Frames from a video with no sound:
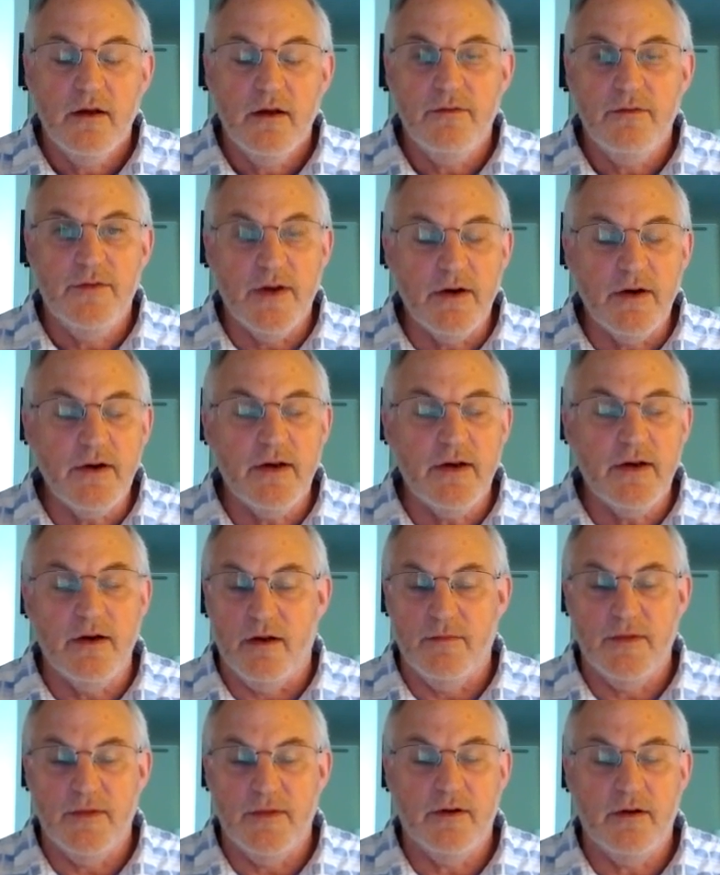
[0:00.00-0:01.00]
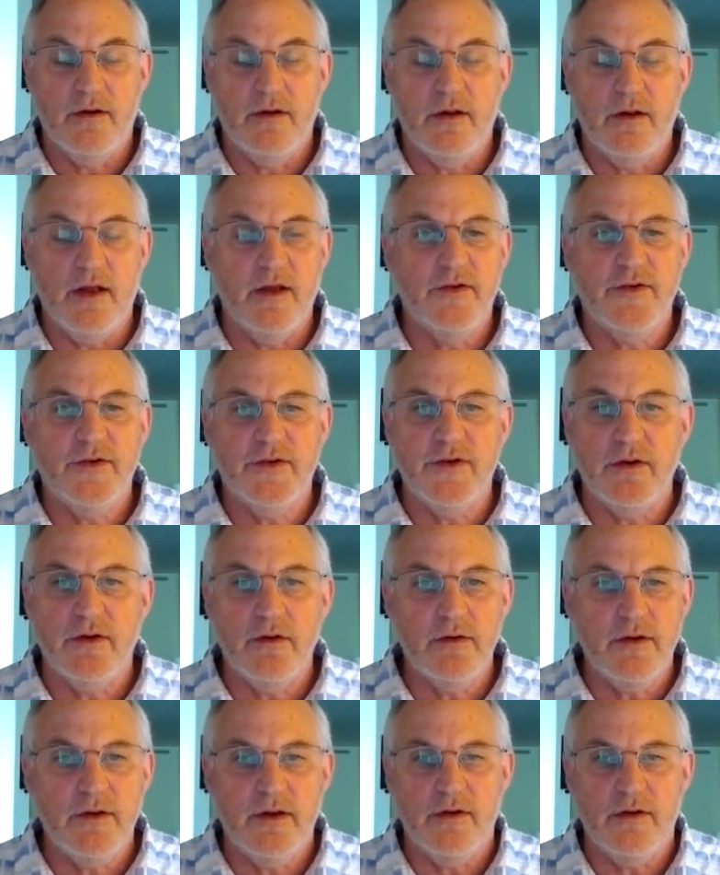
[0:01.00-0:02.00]
Very nominal, and
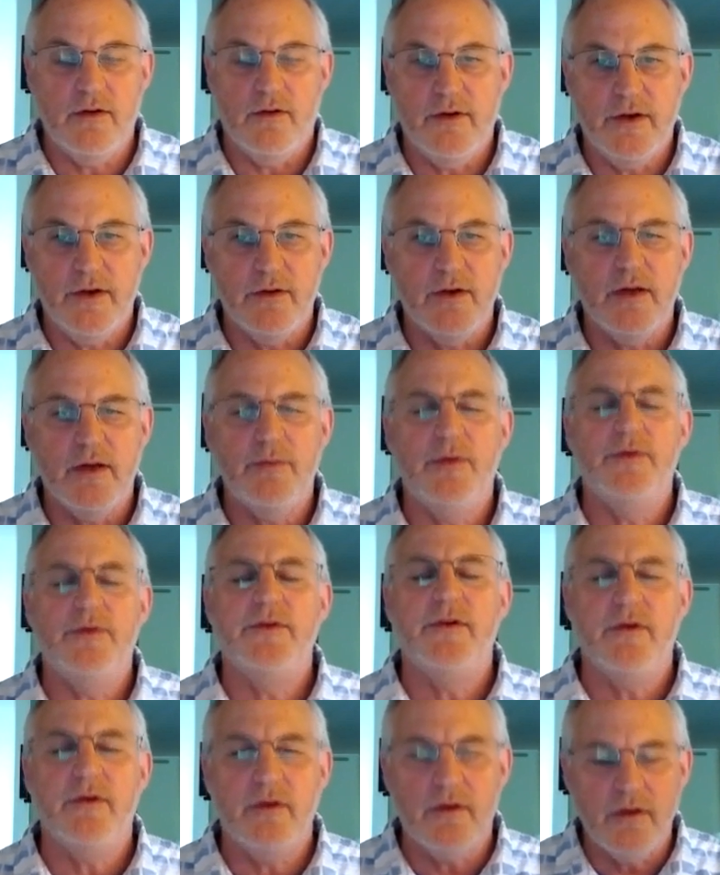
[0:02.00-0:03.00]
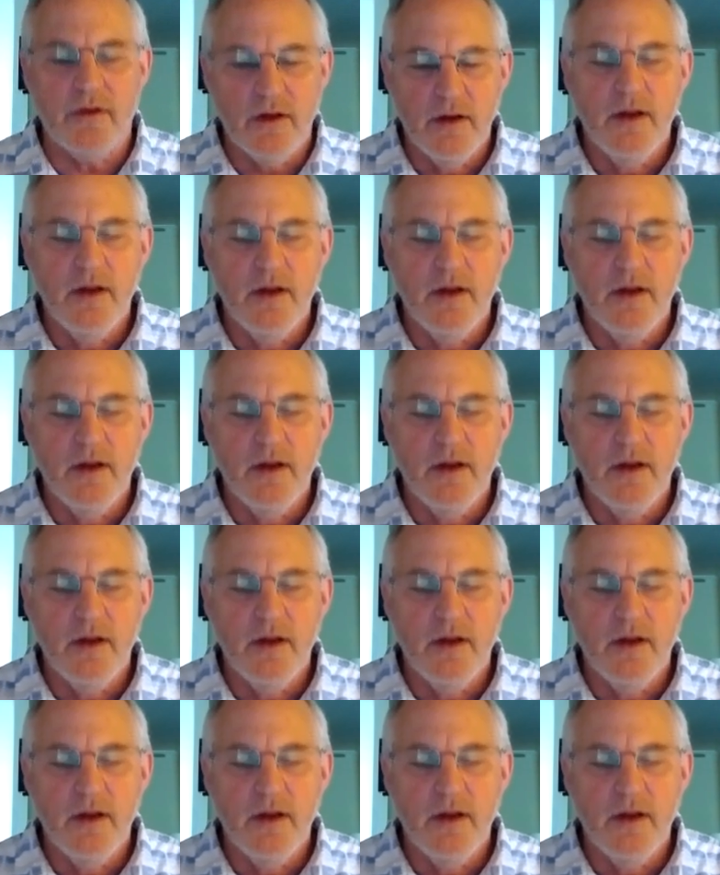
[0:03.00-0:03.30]
still, you're able to